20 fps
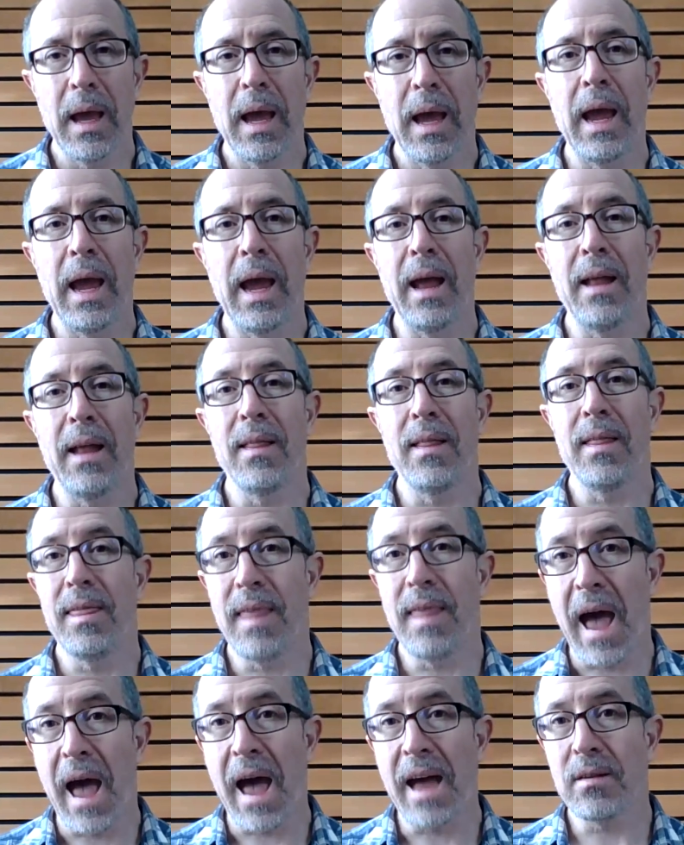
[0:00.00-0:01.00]
And
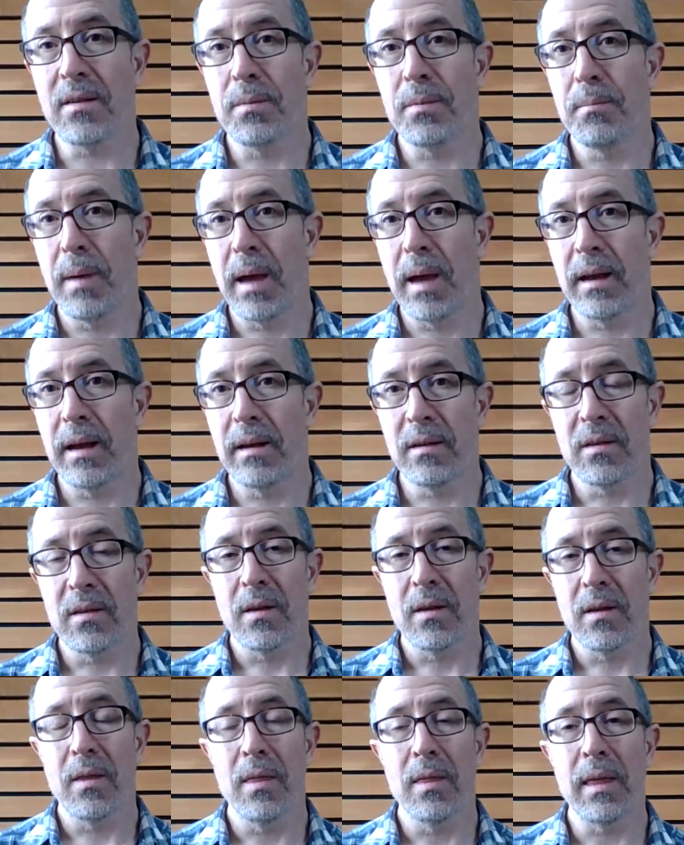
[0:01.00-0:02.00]
that meant
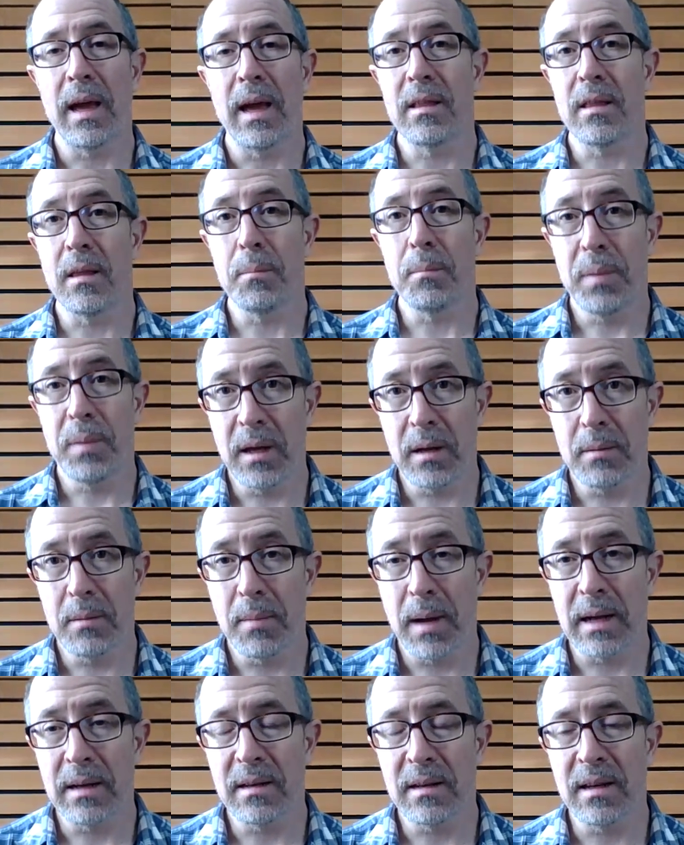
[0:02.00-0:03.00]
that the
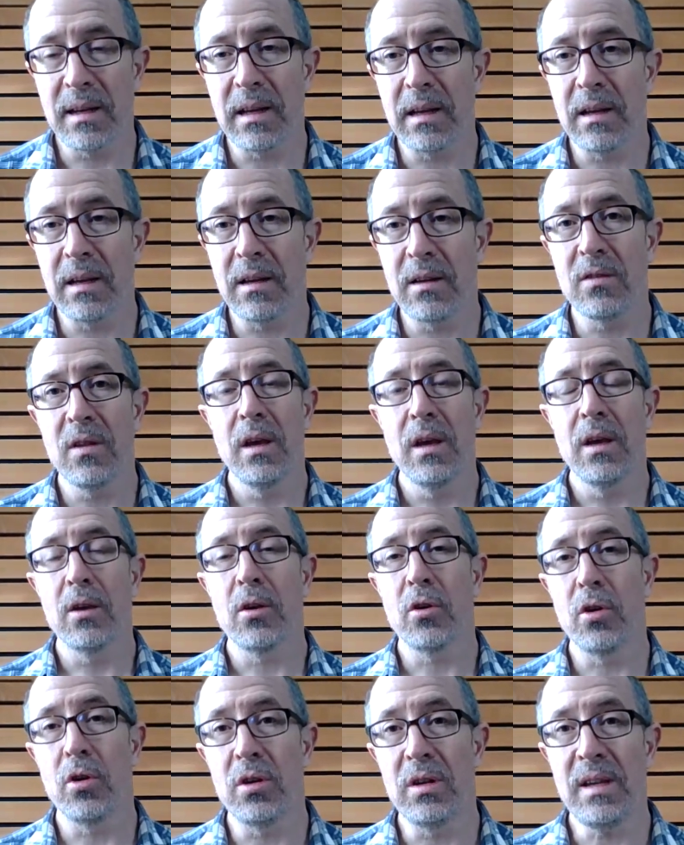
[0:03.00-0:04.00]
Piedmontese
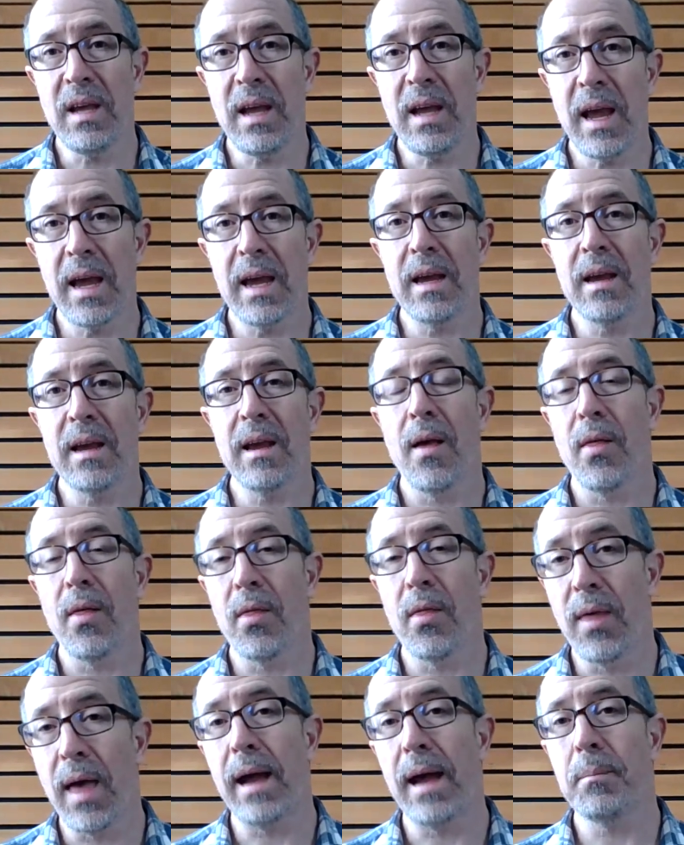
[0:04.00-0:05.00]
could take
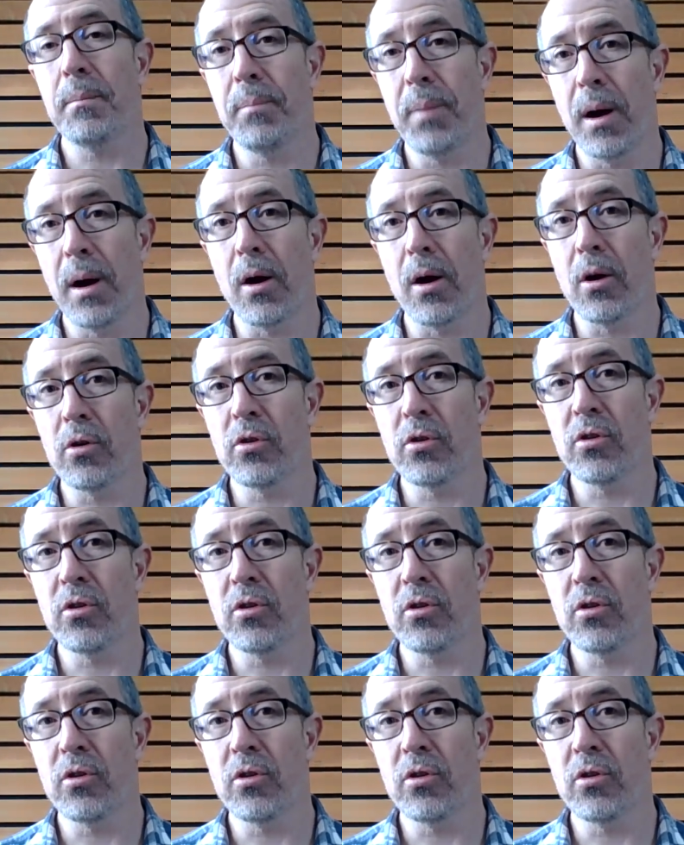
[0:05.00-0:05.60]
that part